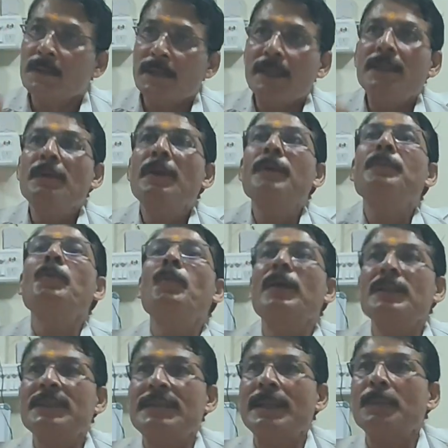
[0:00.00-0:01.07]
then you have
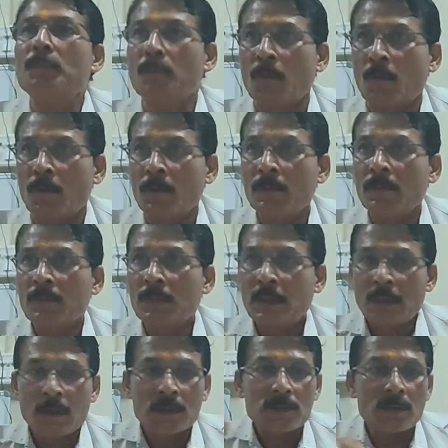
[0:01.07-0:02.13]
one step more.
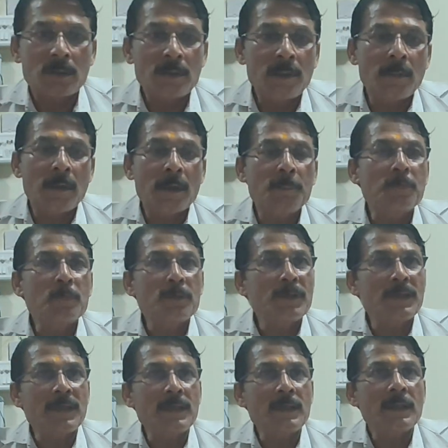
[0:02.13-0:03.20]
So you are
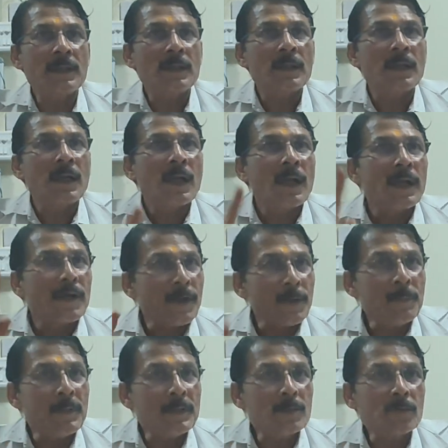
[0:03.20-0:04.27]
putting it.
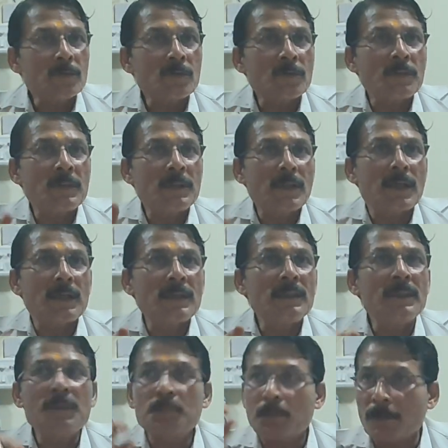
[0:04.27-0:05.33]
Rimming should be done
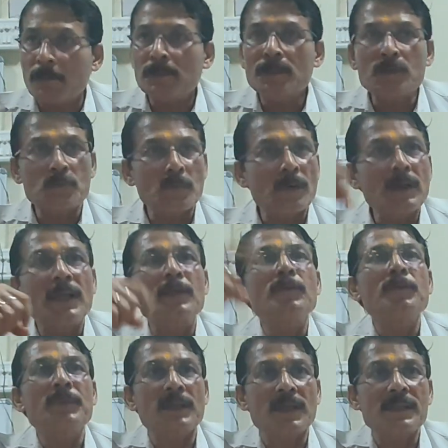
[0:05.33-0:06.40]
from the smaller
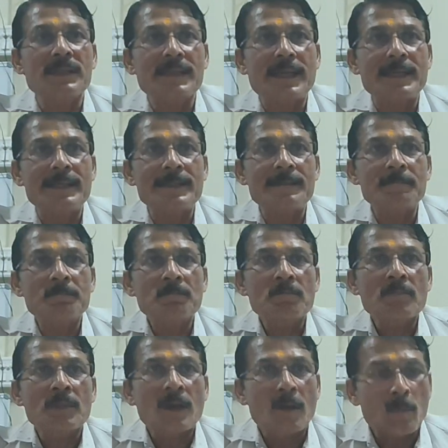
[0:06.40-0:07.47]
to bigger size.
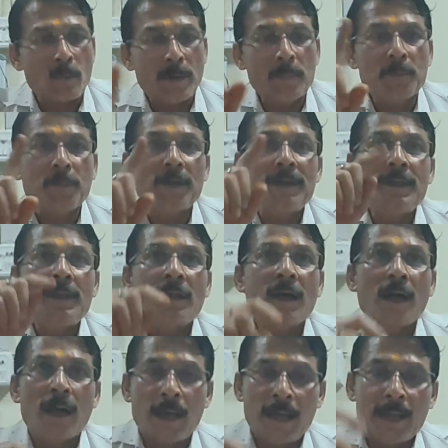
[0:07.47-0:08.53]
One point.
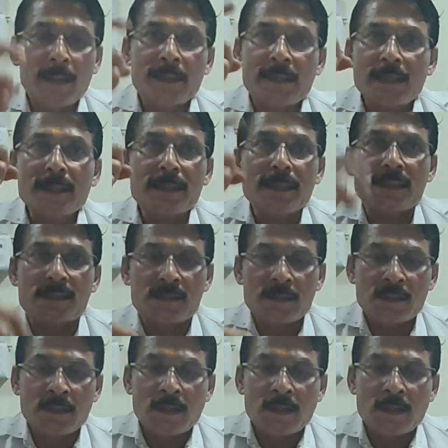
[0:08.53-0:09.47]
And techniques.